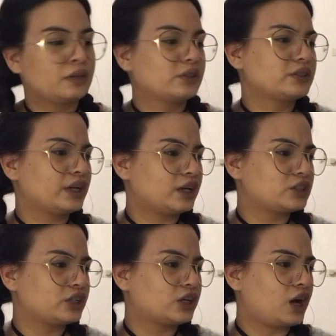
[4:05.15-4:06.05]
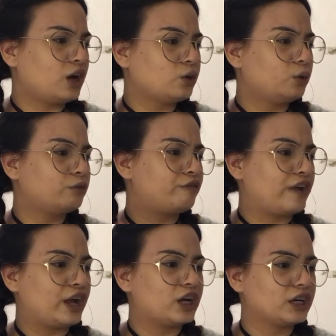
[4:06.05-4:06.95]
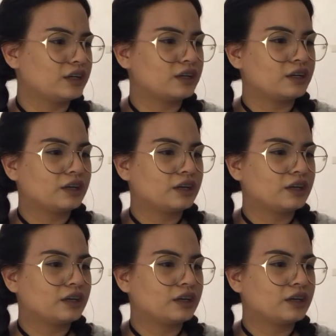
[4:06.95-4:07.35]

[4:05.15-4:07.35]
there's like a Chicago fair